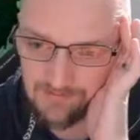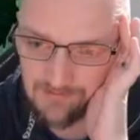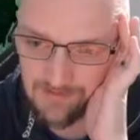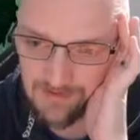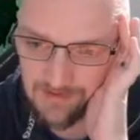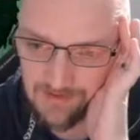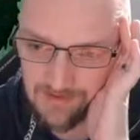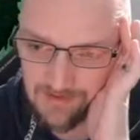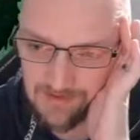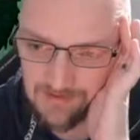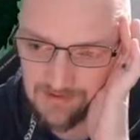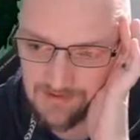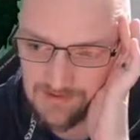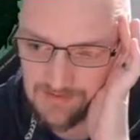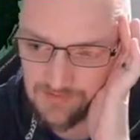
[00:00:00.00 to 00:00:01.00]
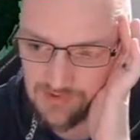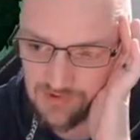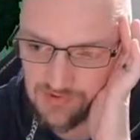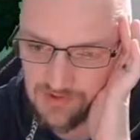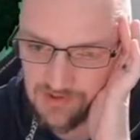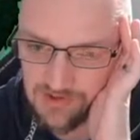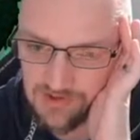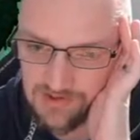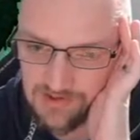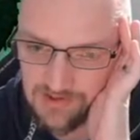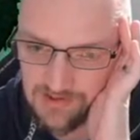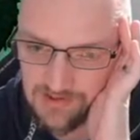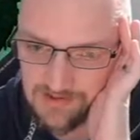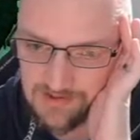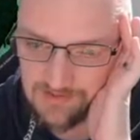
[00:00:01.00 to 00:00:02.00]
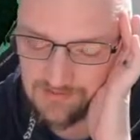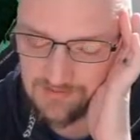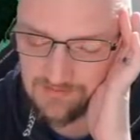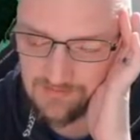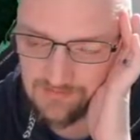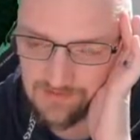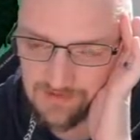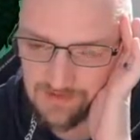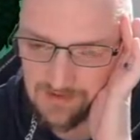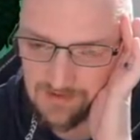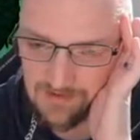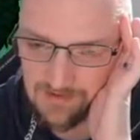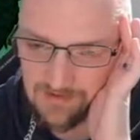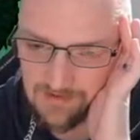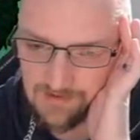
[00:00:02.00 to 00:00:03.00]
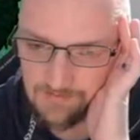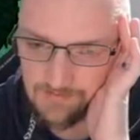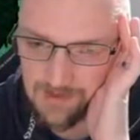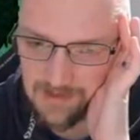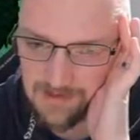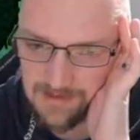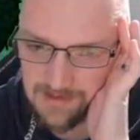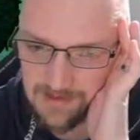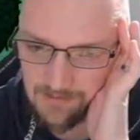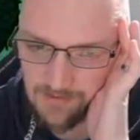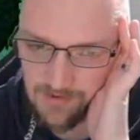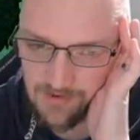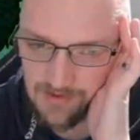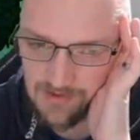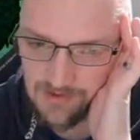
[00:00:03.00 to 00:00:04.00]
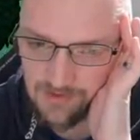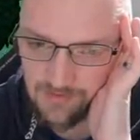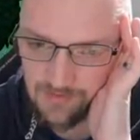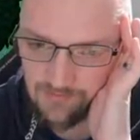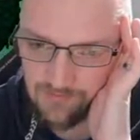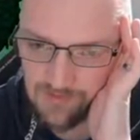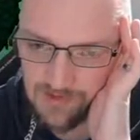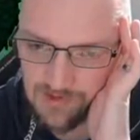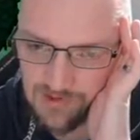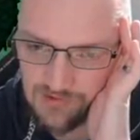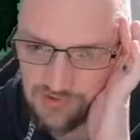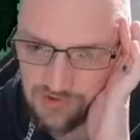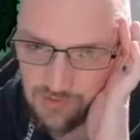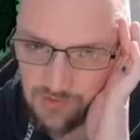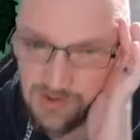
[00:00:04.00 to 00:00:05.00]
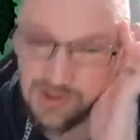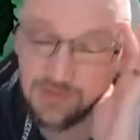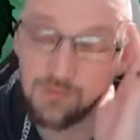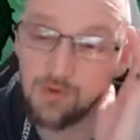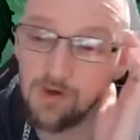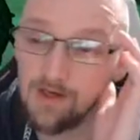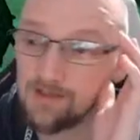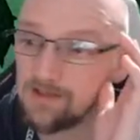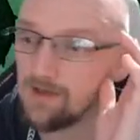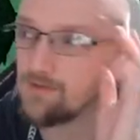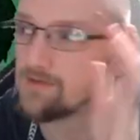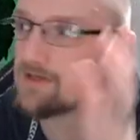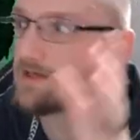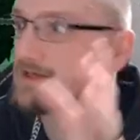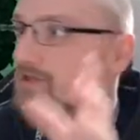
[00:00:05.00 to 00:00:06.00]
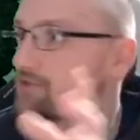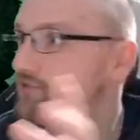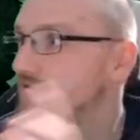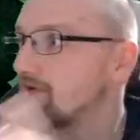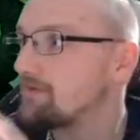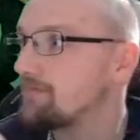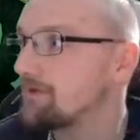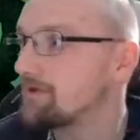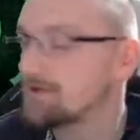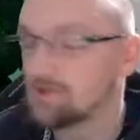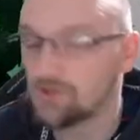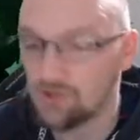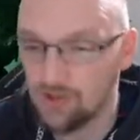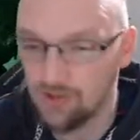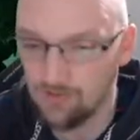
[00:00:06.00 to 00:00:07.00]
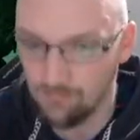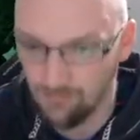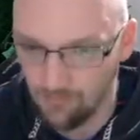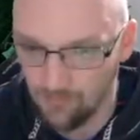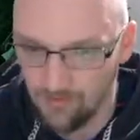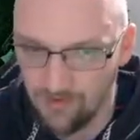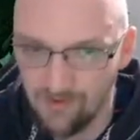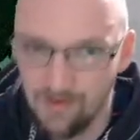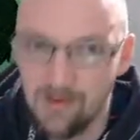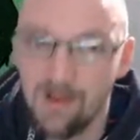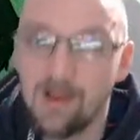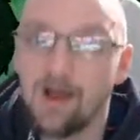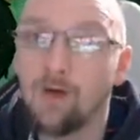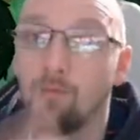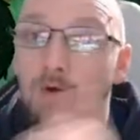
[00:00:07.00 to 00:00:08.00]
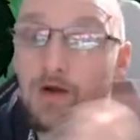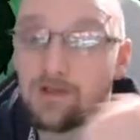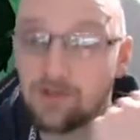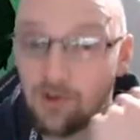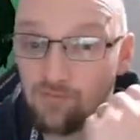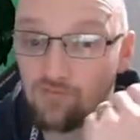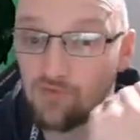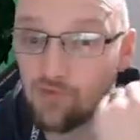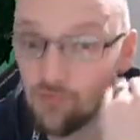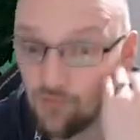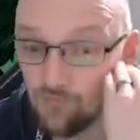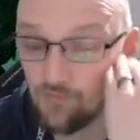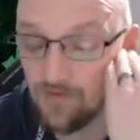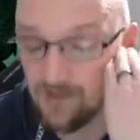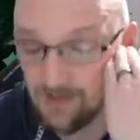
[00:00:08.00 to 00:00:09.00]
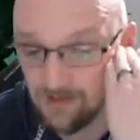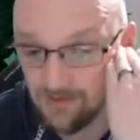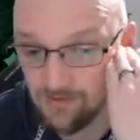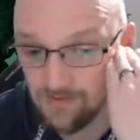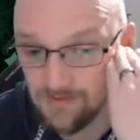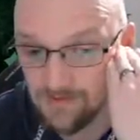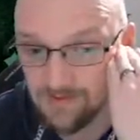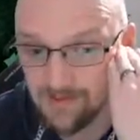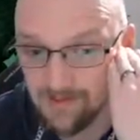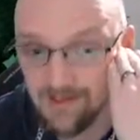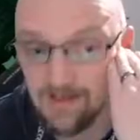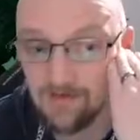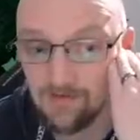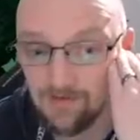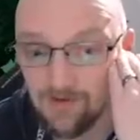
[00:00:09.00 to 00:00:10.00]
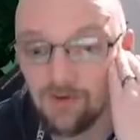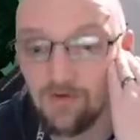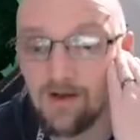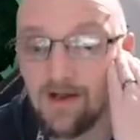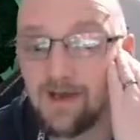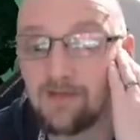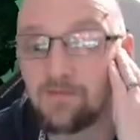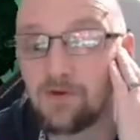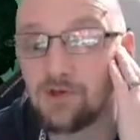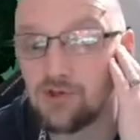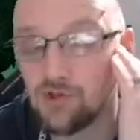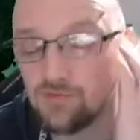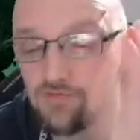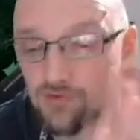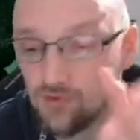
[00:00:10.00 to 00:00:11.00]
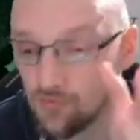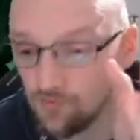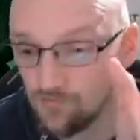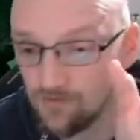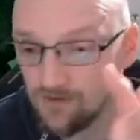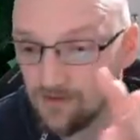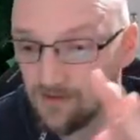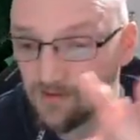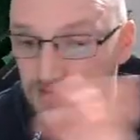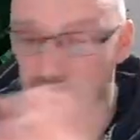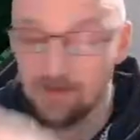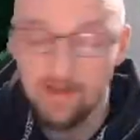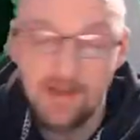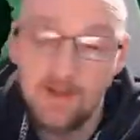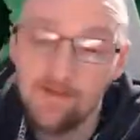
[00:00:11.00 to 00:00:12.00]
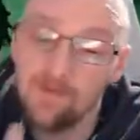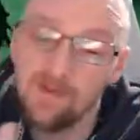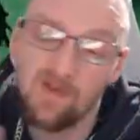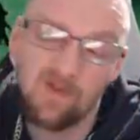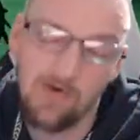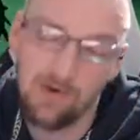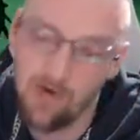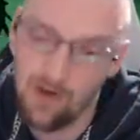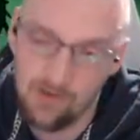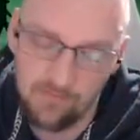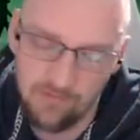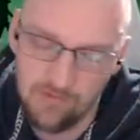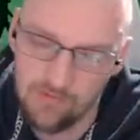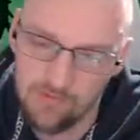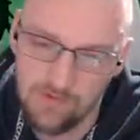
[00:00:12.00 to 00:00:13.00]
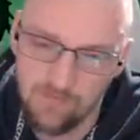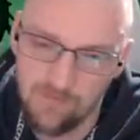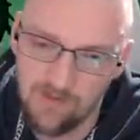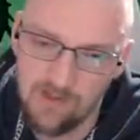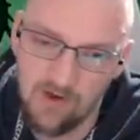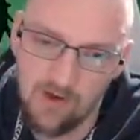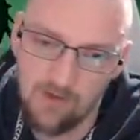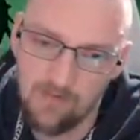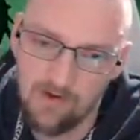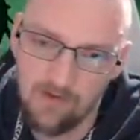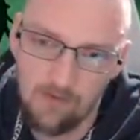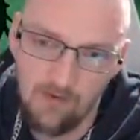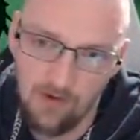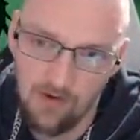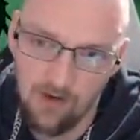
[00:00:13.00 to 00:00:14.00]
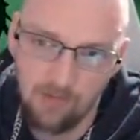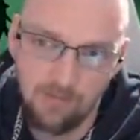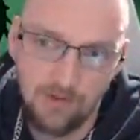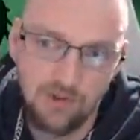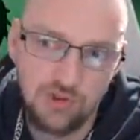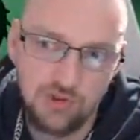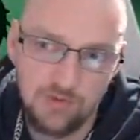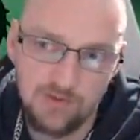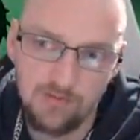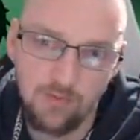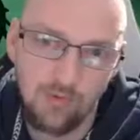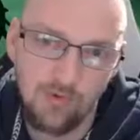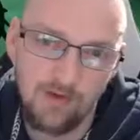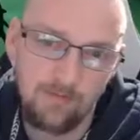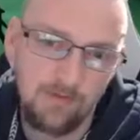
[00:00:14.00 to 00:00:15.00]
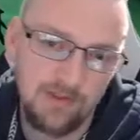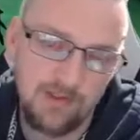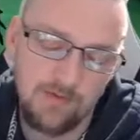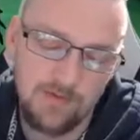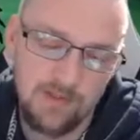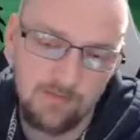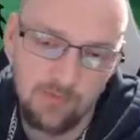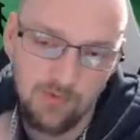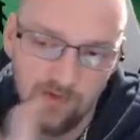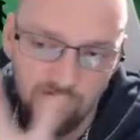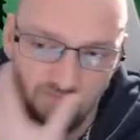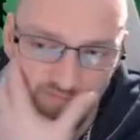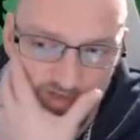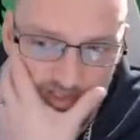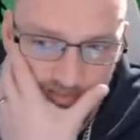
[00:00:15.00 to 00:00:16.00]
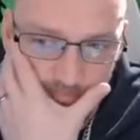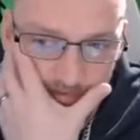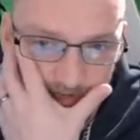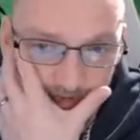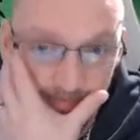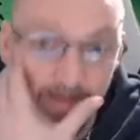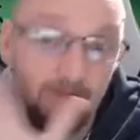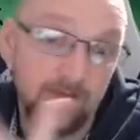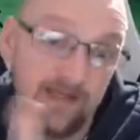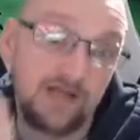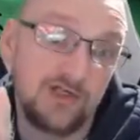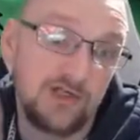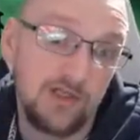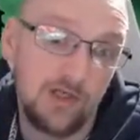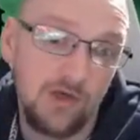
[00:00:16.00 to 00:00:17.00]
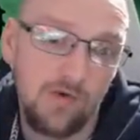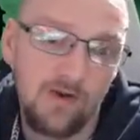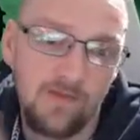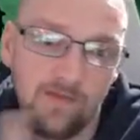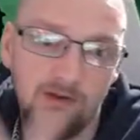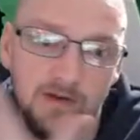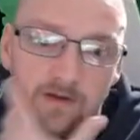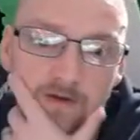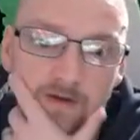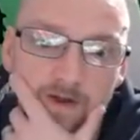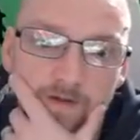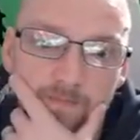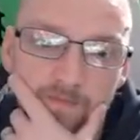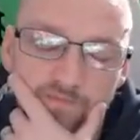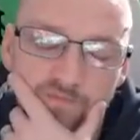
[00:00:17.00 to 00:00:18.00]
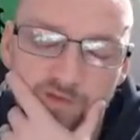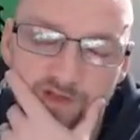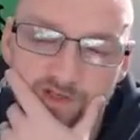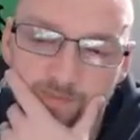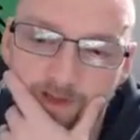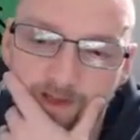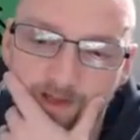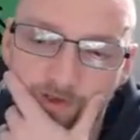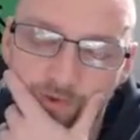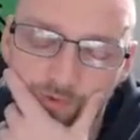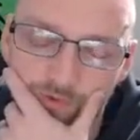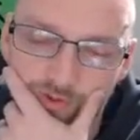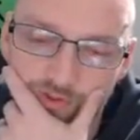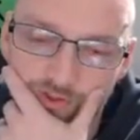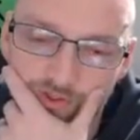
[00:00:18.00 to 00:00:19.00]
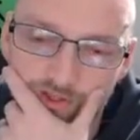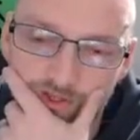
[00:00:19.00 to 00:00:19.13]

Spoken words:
It does some strange things, and it means come night time I really struggle, which is why I don't tend to stream past a certain point, and why I don't record videos late at night. And if I do record videos, like the other night I recorded a video about 2:30 in the morning because I was up doing the free to play. That was actually the night that the free to play launched.